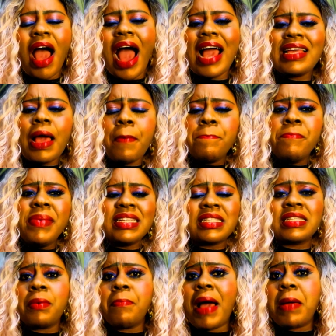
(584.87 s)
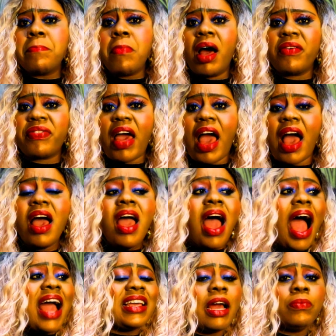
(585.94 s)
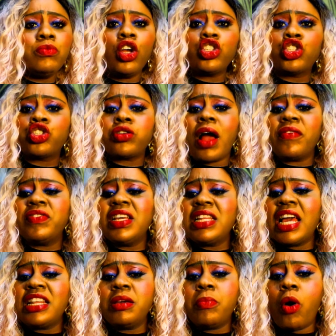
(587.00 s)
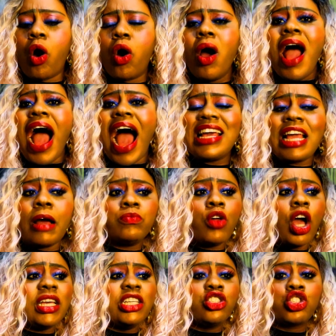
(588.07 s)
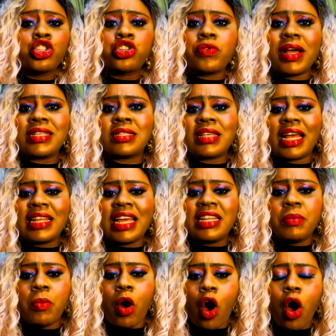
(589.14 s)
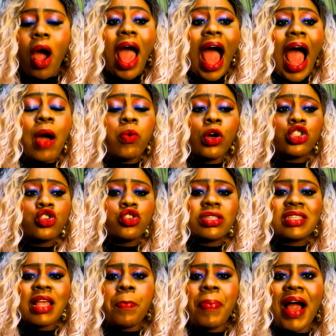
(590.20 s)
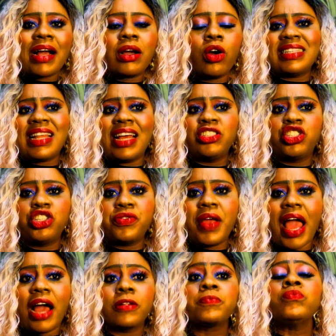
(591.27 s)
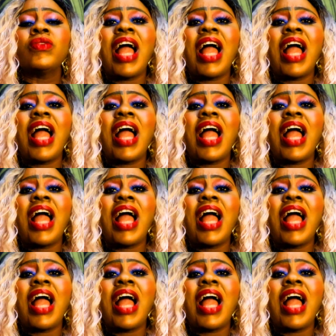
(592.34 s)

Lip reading: I am missing my mother. I am not traveling anymore. I am not interested anymore. I want to stay back in Nigeria.